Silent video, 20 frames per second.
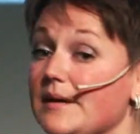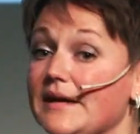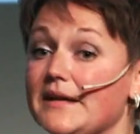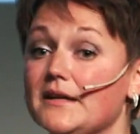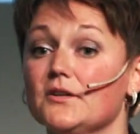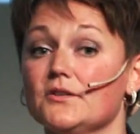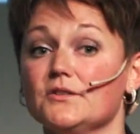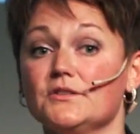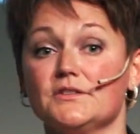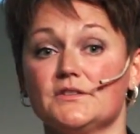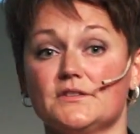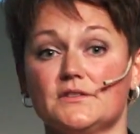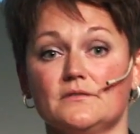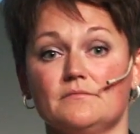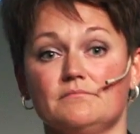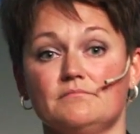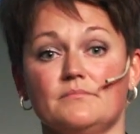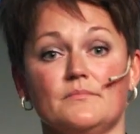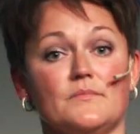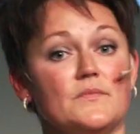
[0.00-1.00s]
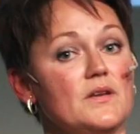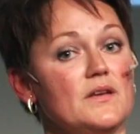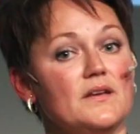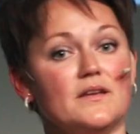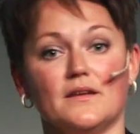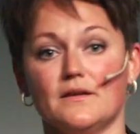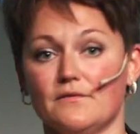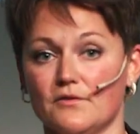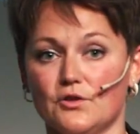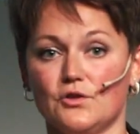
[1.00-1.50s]
makers,
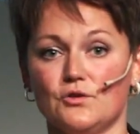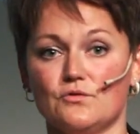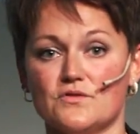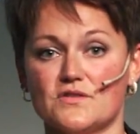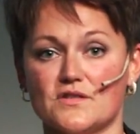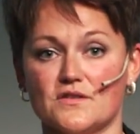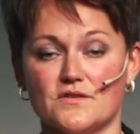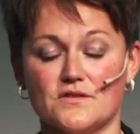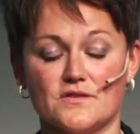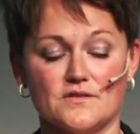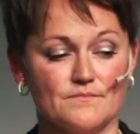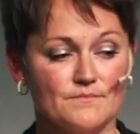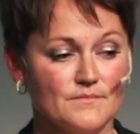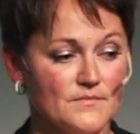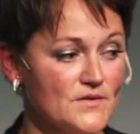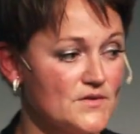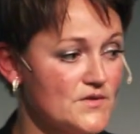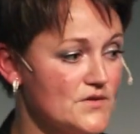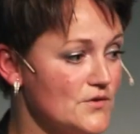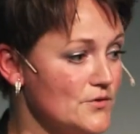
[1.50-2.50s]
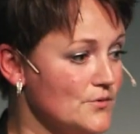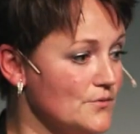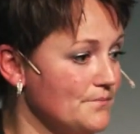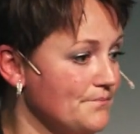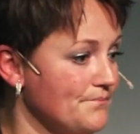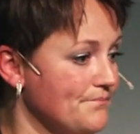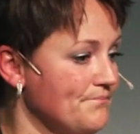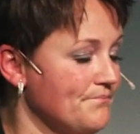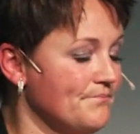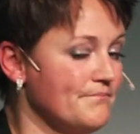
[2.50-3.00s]
never users. So,
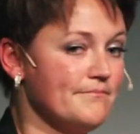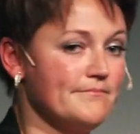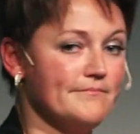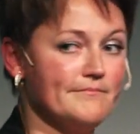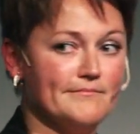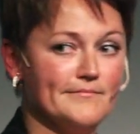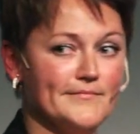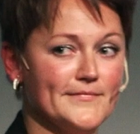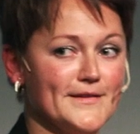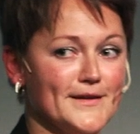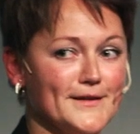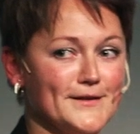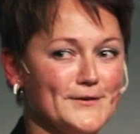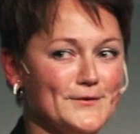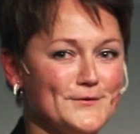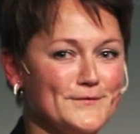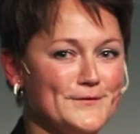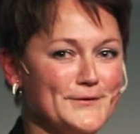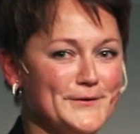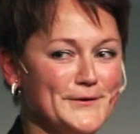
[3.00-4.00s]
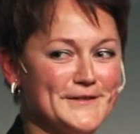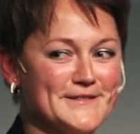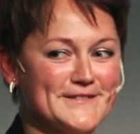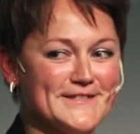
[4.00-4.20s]
thank you for your